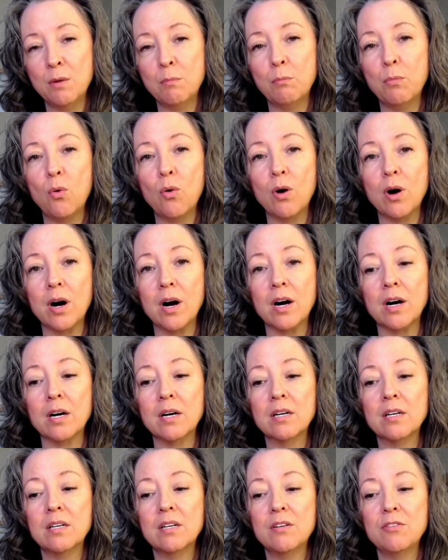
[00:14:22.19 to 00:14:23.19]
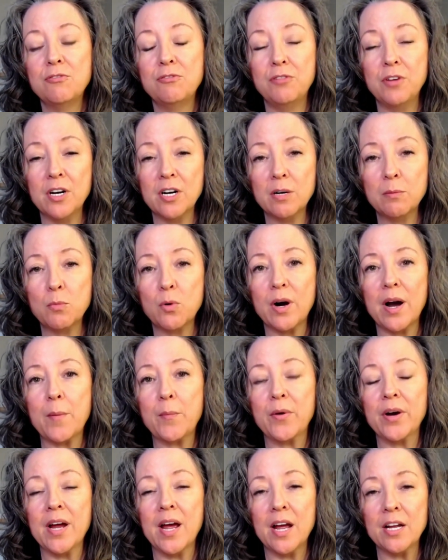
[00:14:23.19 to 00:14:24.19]
more fear, more
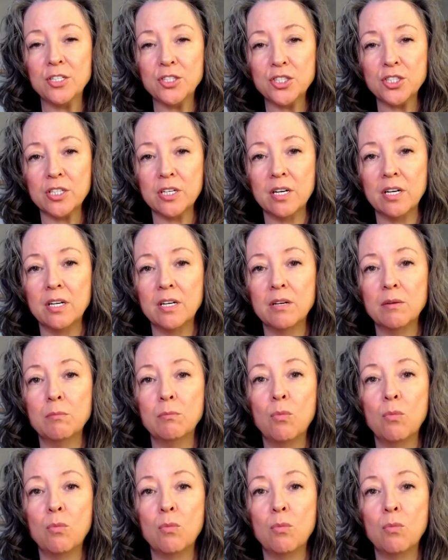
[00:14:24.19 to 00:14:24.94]
apprehension,